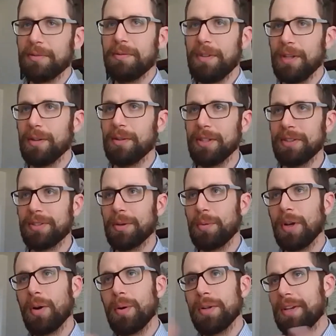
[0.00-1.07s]
feel. And so we
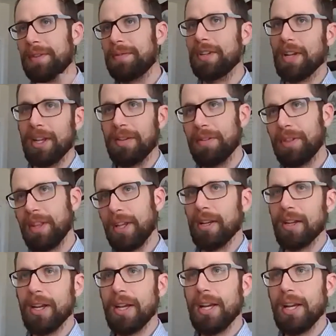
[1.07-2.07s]
always have to kind of think